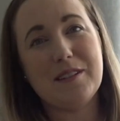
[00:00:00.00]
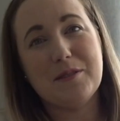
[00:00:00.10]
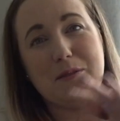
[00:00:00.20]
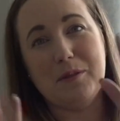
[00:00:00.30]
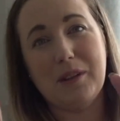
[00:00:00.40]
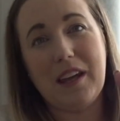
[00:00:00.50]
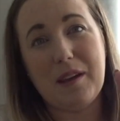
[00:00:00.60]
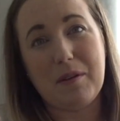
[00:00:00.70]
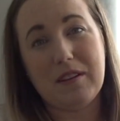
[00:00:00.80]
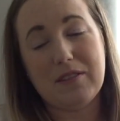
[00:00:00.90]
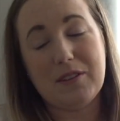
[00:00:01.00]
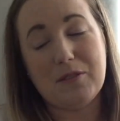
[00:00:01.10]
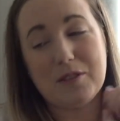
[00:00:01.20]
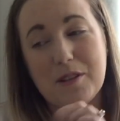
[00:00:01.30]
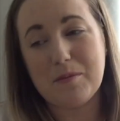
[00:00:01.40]
little heatwave in
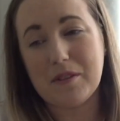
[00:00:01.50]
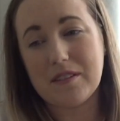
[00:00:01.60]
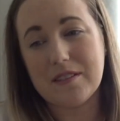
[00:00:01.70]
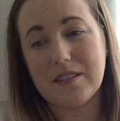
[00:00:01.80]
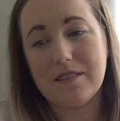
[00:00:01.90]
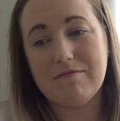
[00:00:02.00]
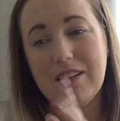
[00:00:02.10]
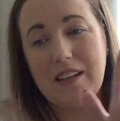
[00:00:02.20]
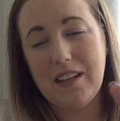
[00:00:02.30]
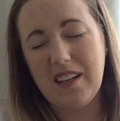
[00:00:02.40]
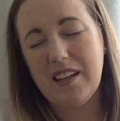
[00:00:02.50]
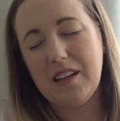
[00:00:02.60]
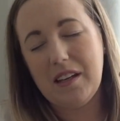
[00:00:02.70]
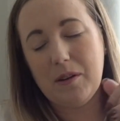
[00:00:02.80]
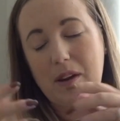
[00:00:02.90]
October, so
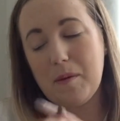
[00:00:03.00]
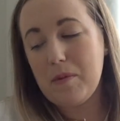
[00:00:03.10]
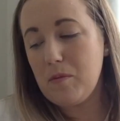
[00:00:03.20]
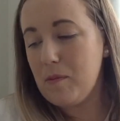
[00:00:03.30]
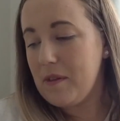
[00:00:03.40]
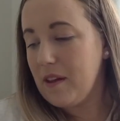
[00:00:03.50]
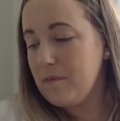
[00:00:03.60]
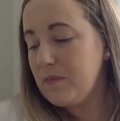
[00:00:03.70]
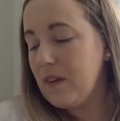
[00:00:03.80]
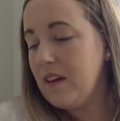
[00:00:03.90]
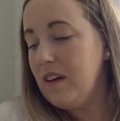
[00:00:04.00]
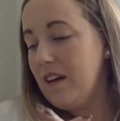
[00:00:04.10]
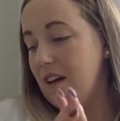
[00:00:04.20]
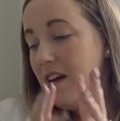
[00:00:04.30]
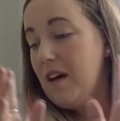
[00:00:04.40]
he'll get a bit warm in that.
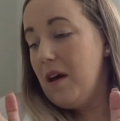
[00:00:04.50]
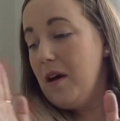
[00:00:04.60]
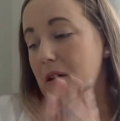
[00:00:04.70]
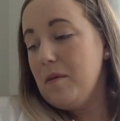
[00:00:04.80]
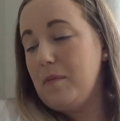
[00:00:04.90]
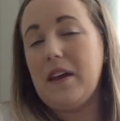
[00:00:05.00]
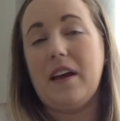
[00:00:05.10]
But